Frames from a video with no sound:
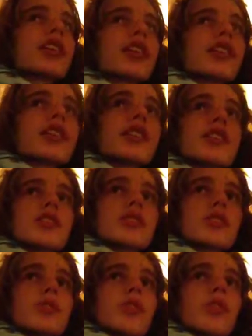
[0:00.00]
And
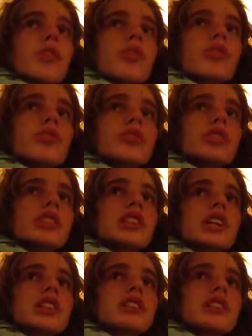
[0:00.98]
you are only
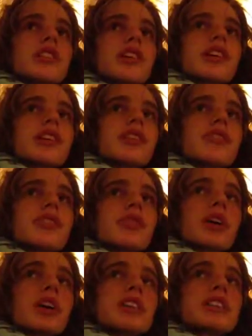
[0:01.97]
isolated if
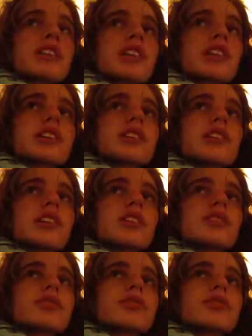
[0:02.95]
you isolate yourself.